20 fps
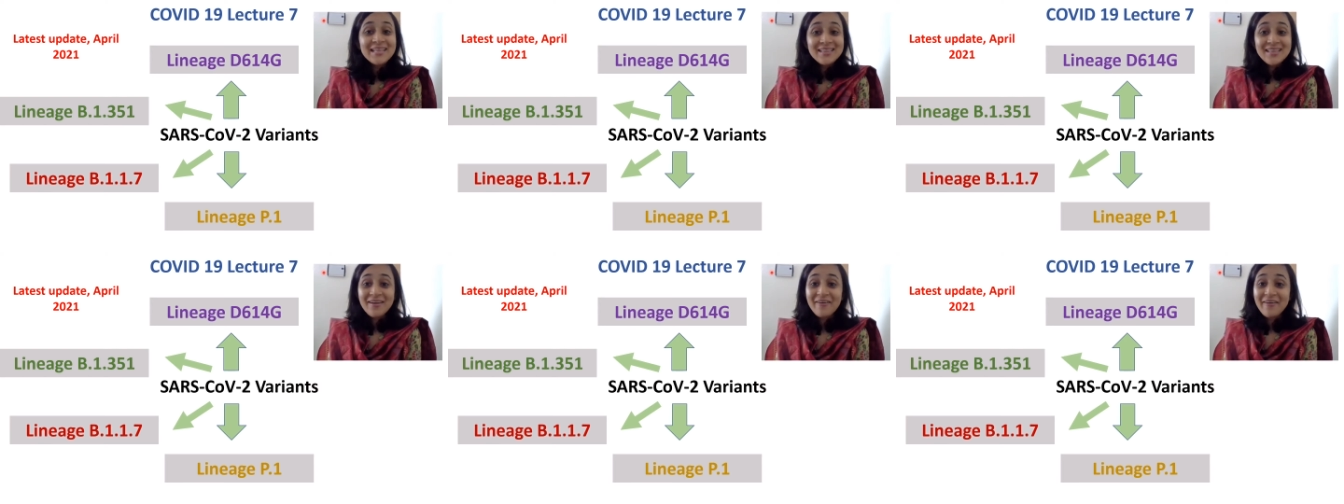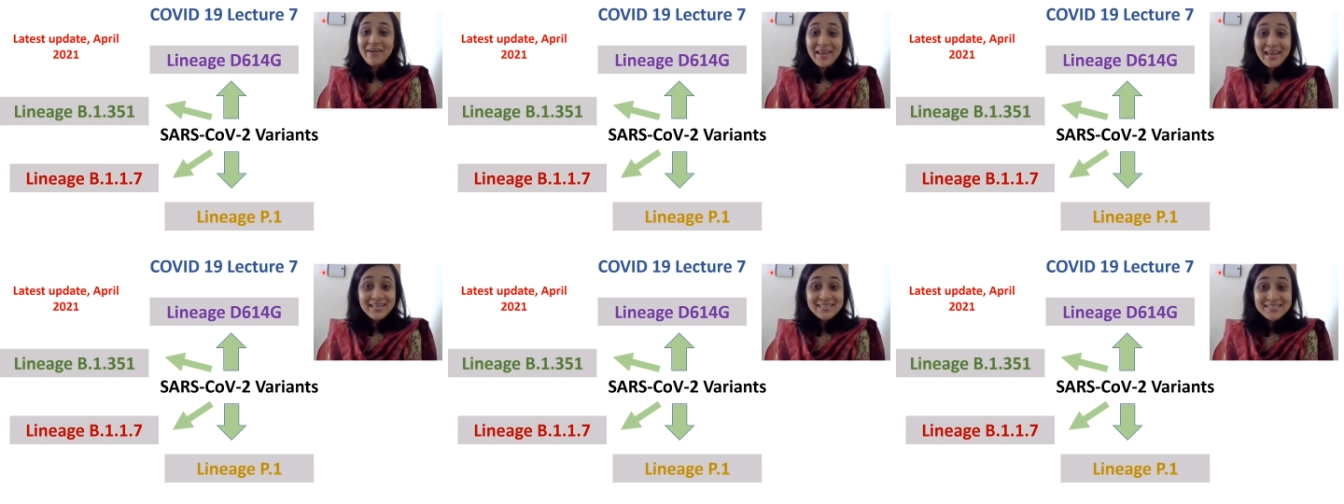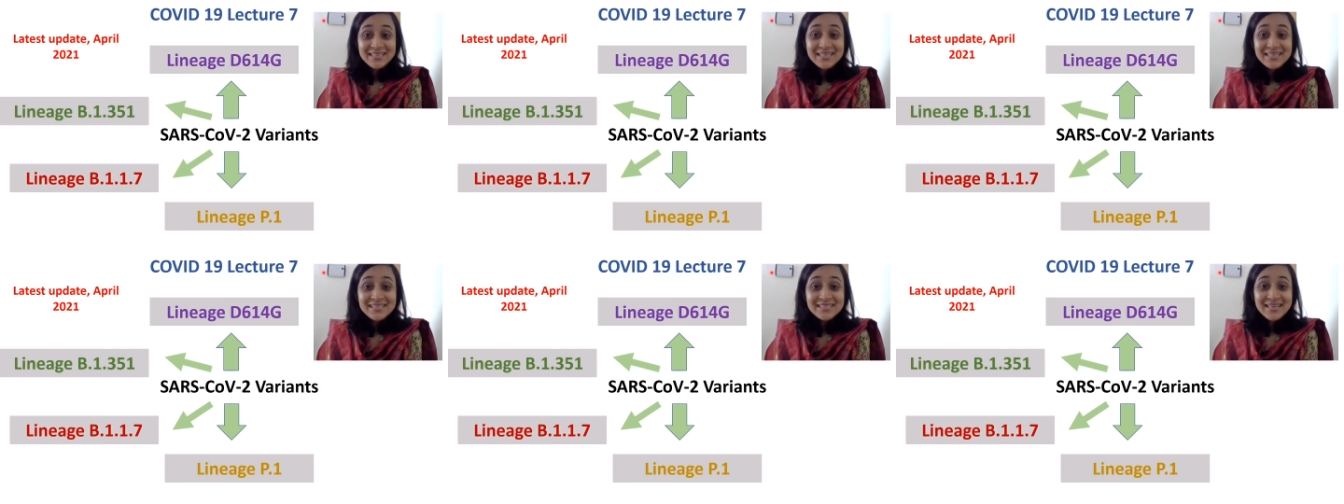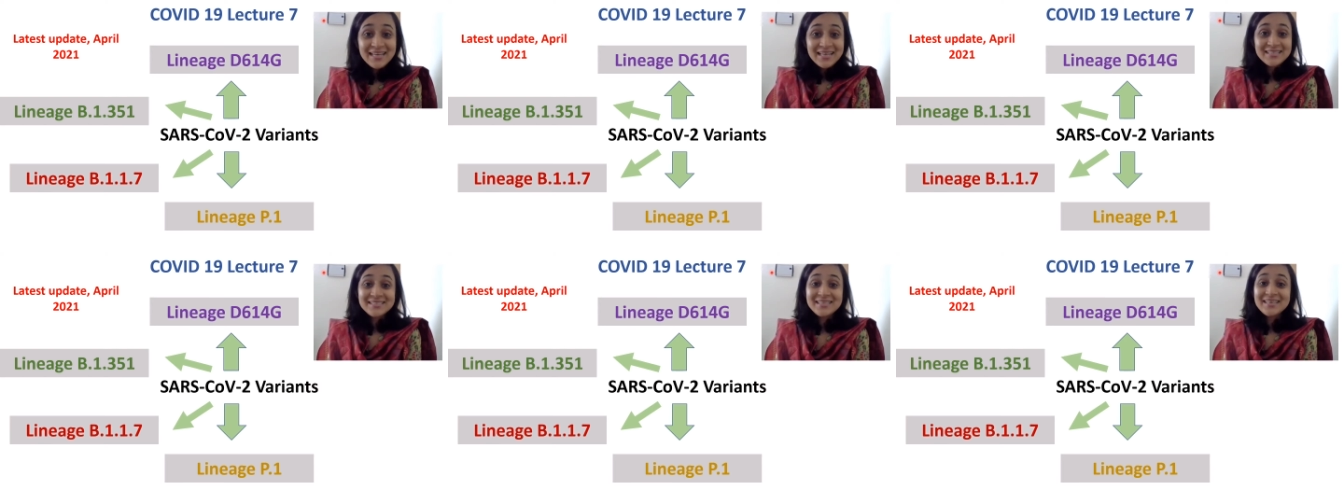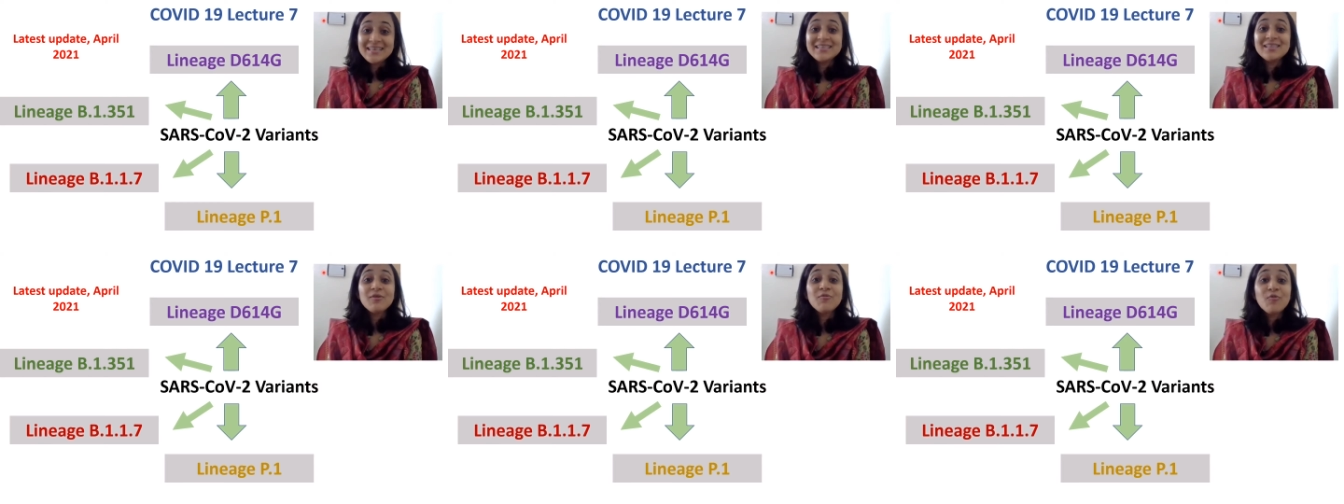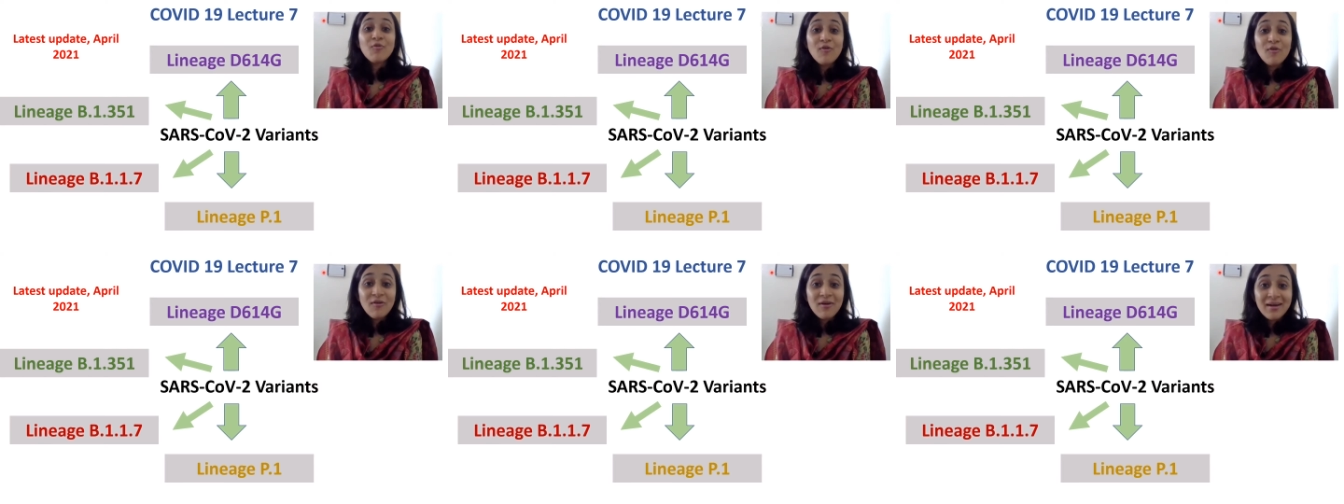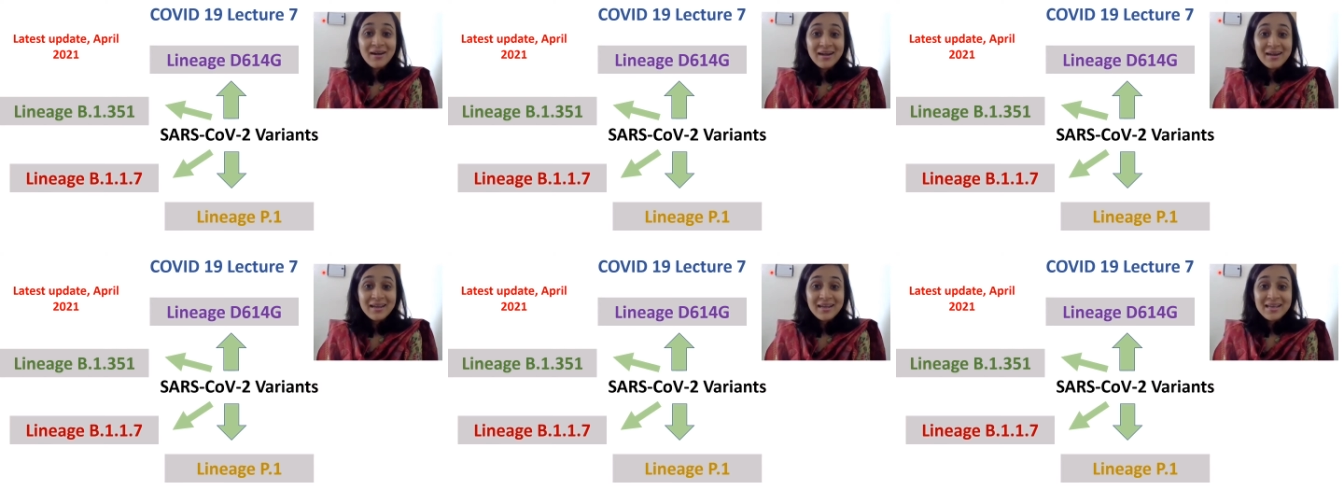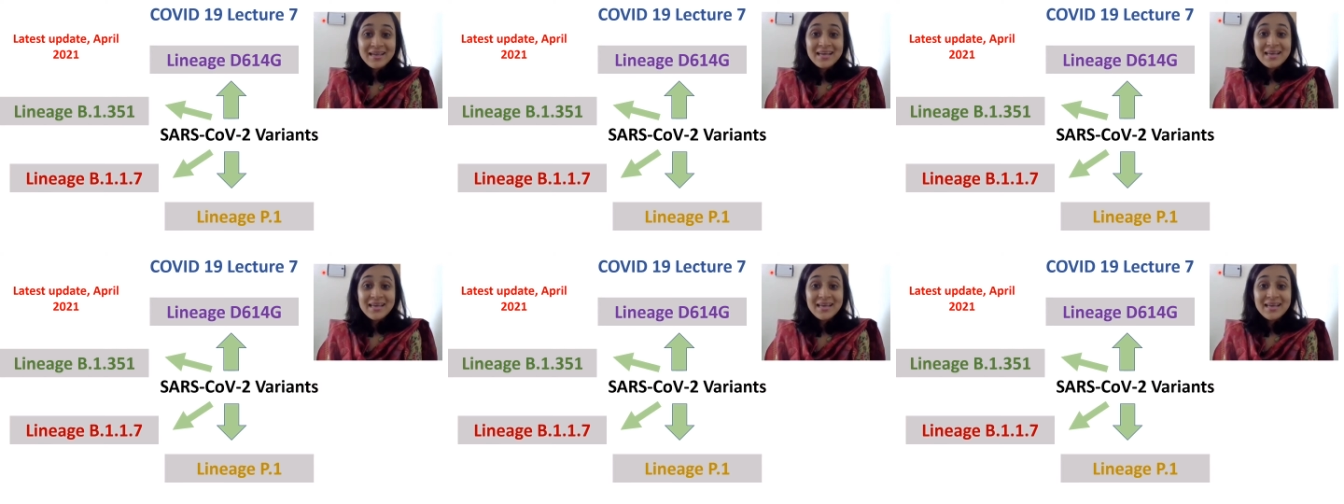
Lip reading: their existence in the world.